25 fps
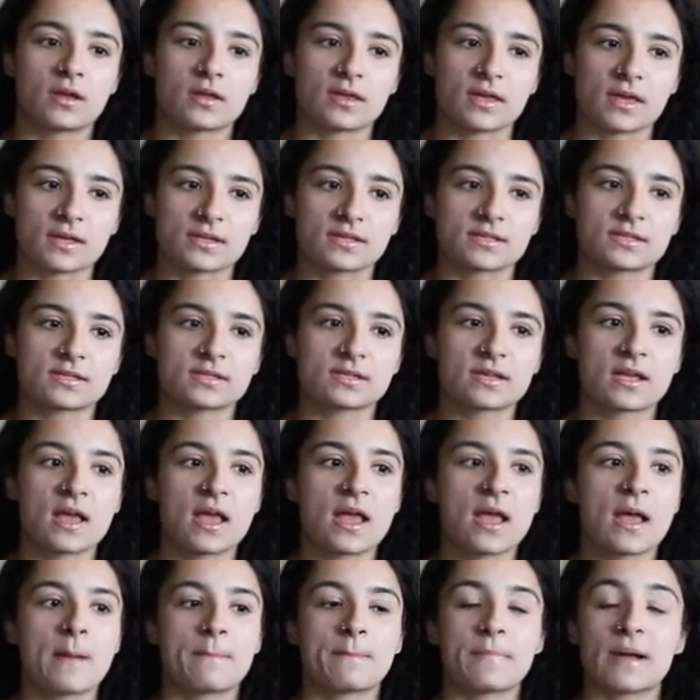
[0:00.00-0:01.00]
yes.
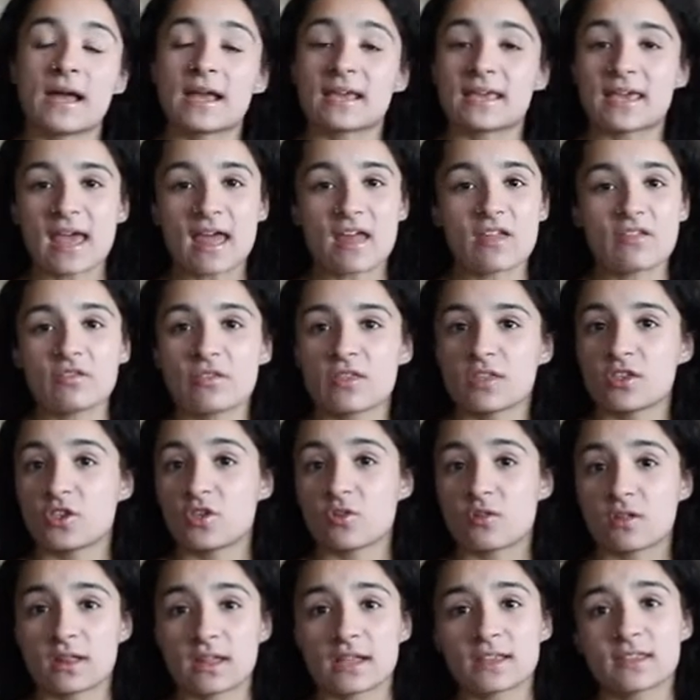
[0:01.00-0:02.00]
But again,
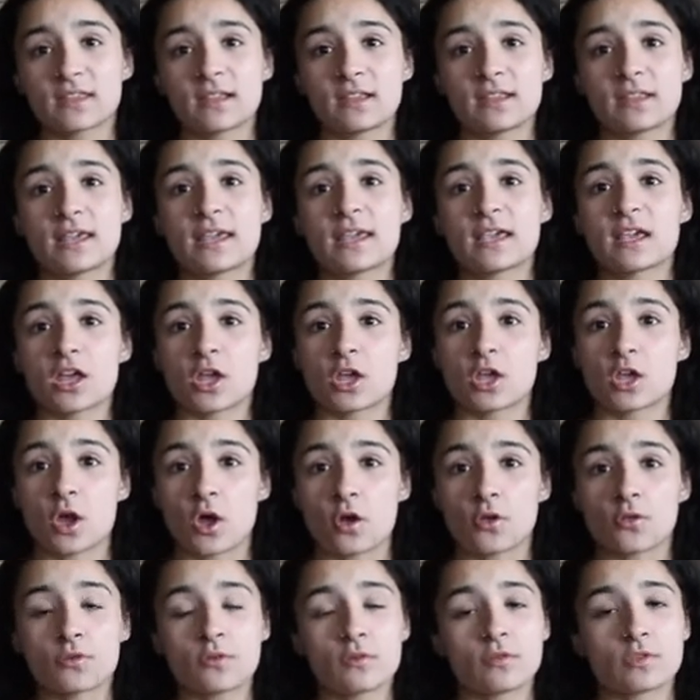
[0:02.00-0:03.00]
you click the link,
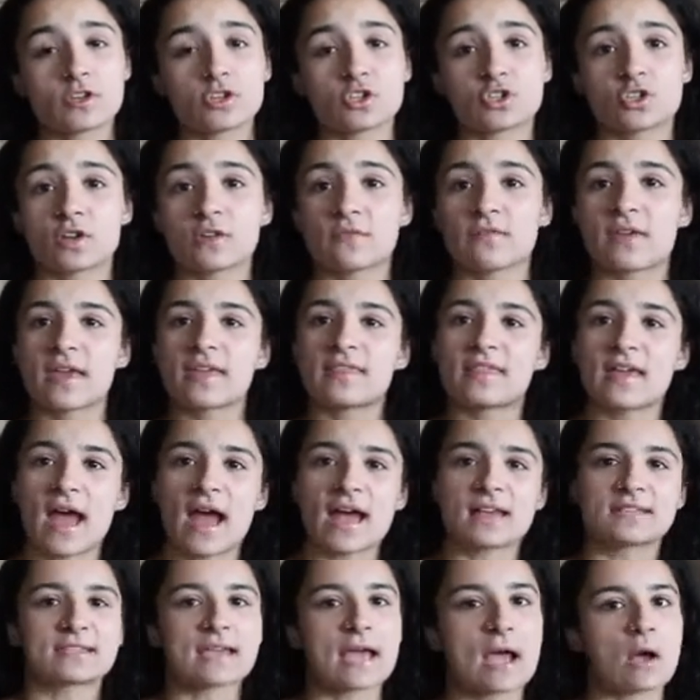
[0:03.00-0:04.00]
go through the survey, they
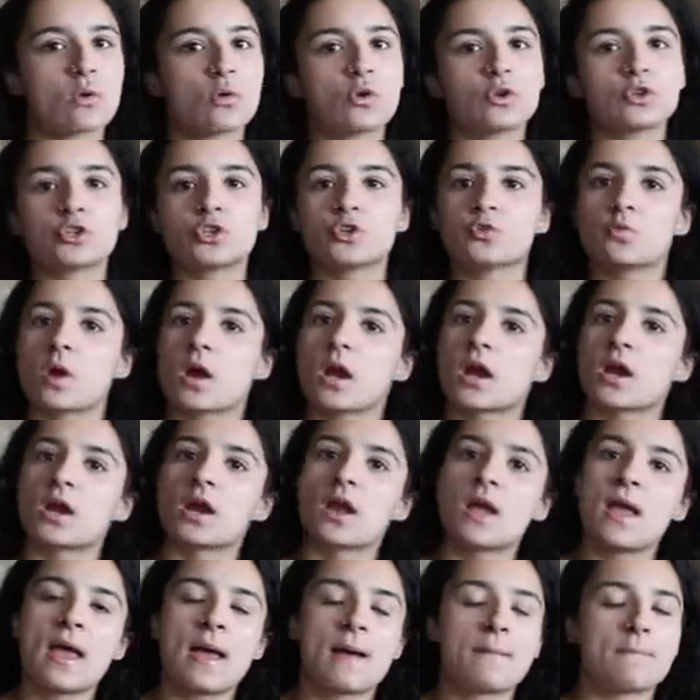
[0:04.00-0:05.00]
ask how old you are,
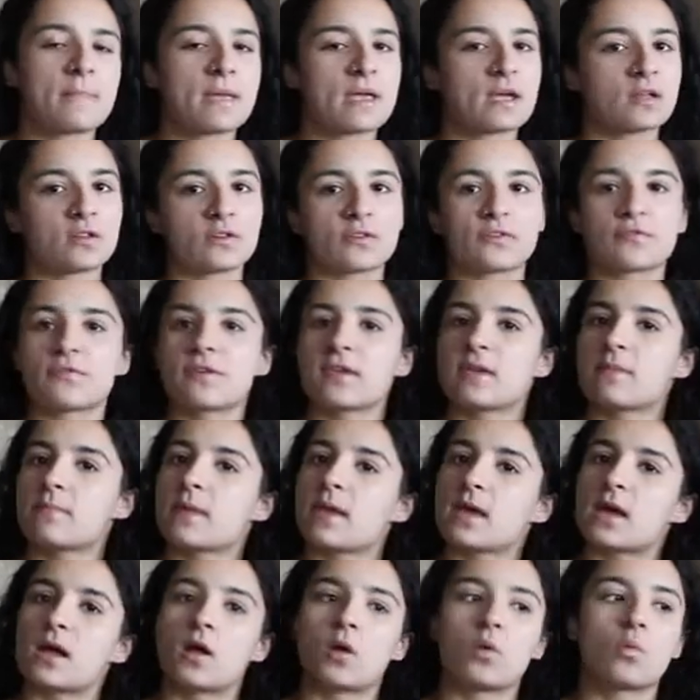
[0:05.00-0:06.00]
male or
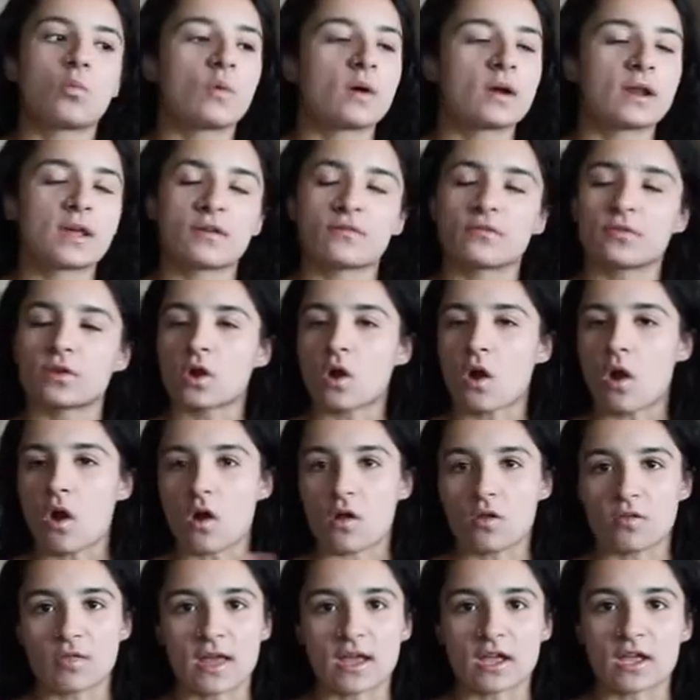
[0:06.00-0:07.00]
female, whatever,
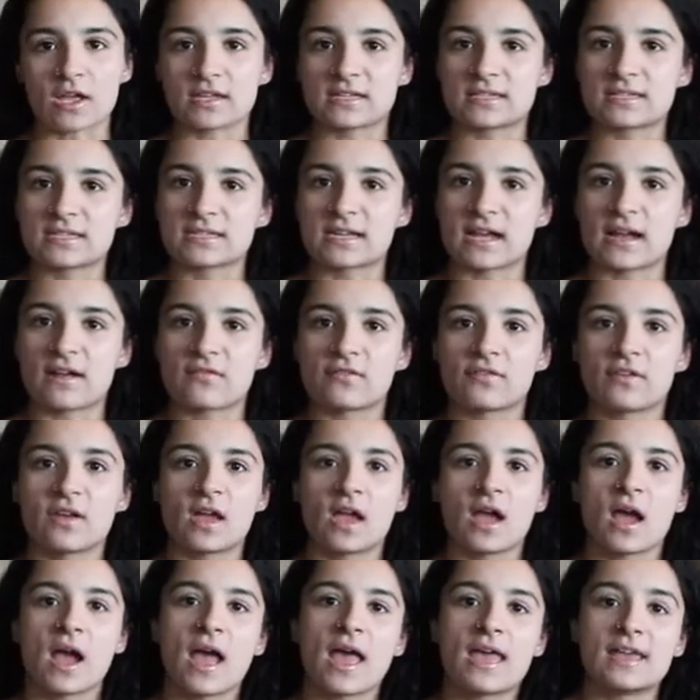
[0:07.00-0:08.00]
all that good stuff,
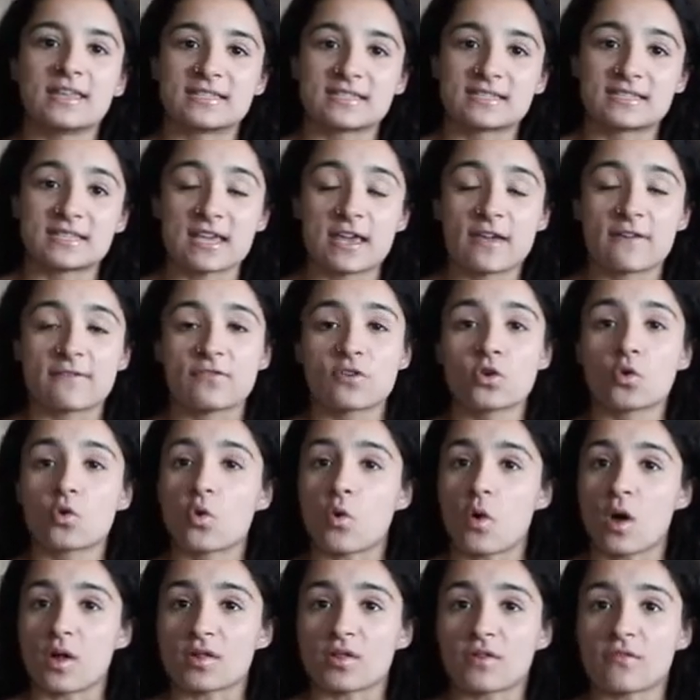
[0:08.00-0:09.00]
and see if you
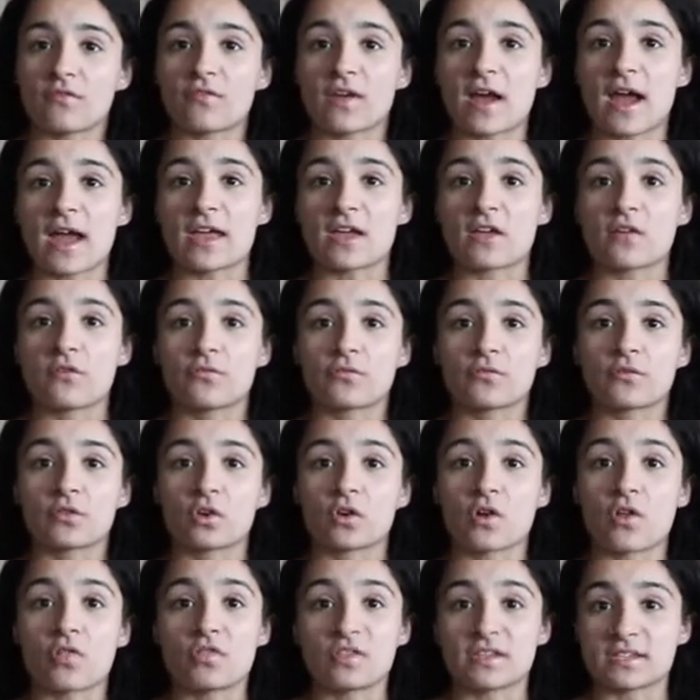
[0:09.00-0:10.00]
qualify
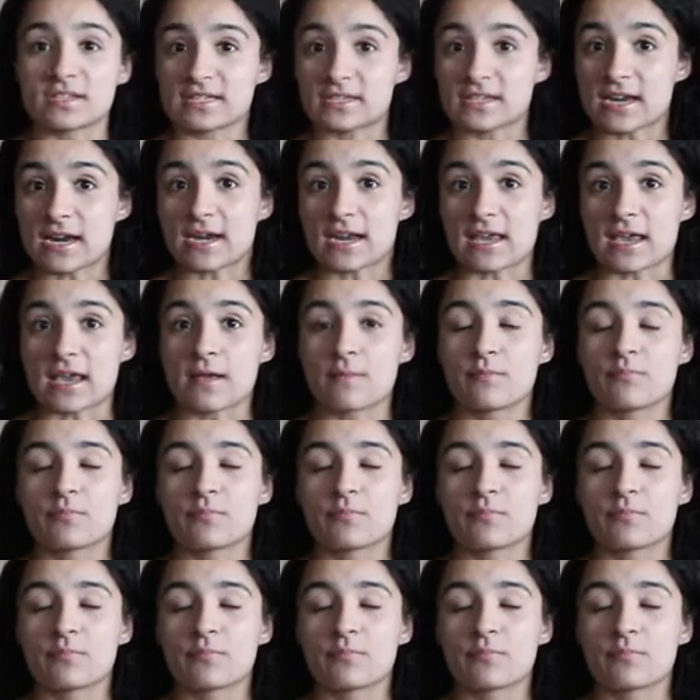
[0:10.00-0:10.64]
for the study.